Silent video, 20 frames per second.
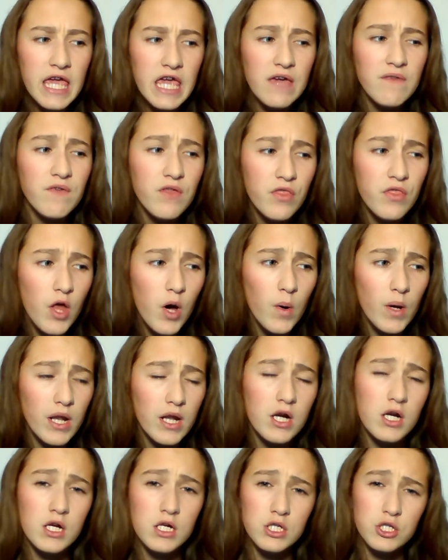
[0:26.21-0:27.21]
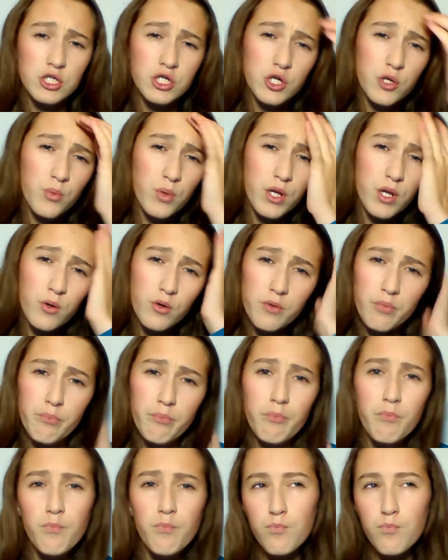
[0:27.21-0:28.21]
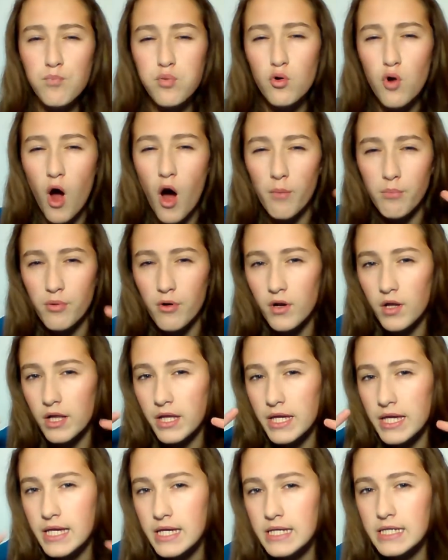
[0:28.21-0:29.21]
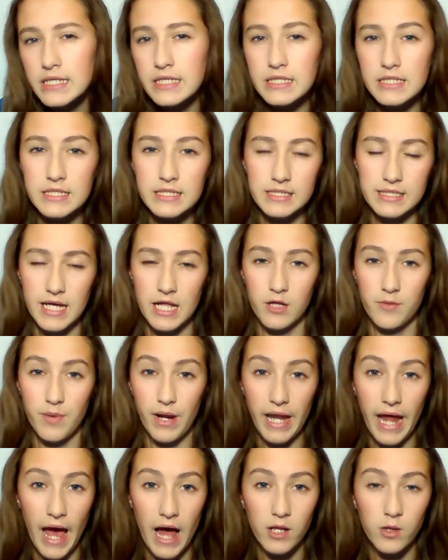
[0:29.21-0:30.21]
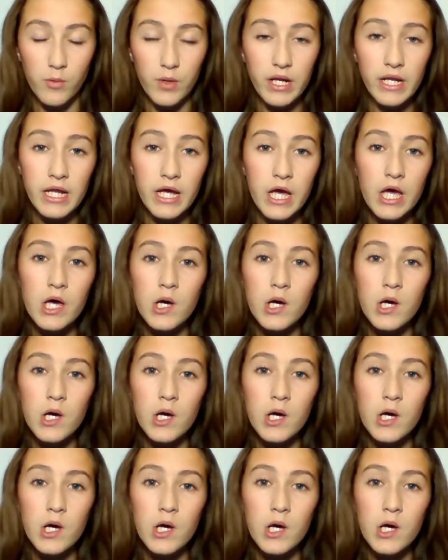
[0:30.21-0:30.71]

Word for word: Even though in our country we don't properly celebrate Halloween,